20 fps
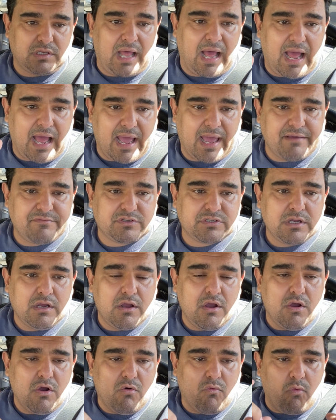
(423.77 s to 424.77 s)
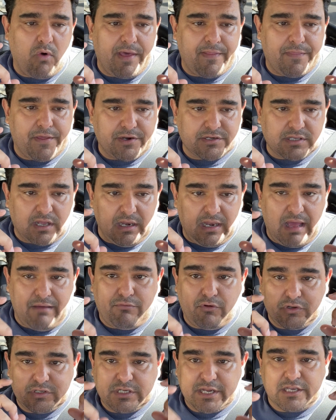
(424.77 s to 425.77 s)
lives when there's a
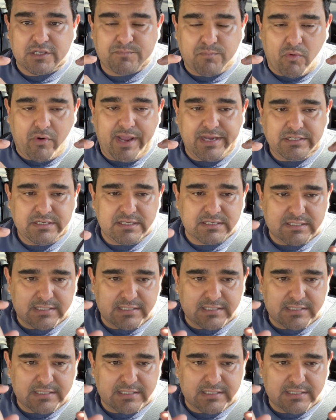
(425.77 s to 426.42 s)
level of desperation.